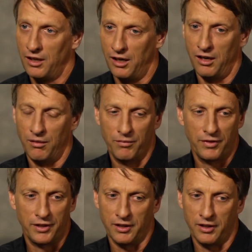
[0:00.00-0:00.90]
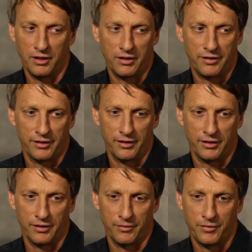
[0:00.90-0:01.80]
Um, the
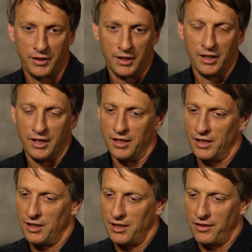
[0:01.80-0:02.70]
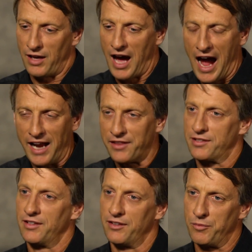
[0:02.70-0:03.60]
the the
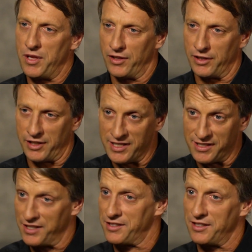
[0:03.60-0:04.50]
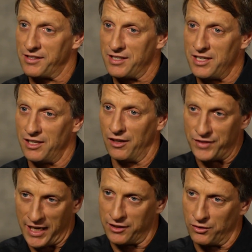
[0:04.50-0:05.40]
height, the, the consistency of
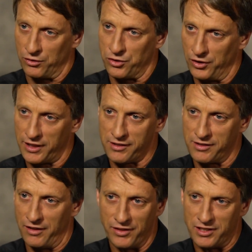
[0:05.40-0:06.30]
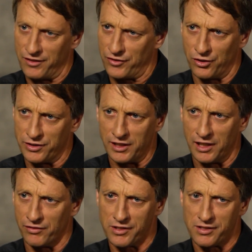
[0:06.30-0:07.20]
technical tricks and the difficulty
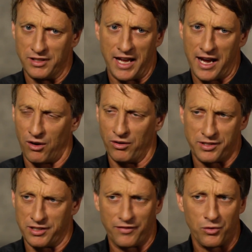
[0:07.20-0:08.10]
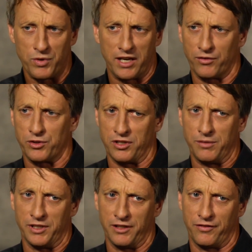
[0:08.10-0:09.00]
levels now is stuff that we never
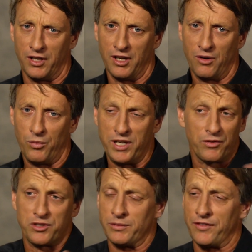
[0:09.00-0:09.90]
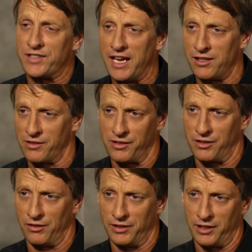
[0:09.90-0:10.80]
dreamed of. We never dreamed of 10 years
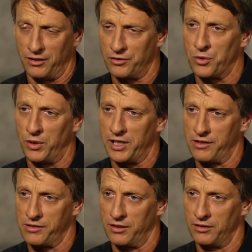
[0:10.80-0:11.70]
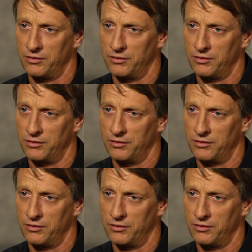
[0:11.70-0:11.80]
ago, let alone 20 years ago.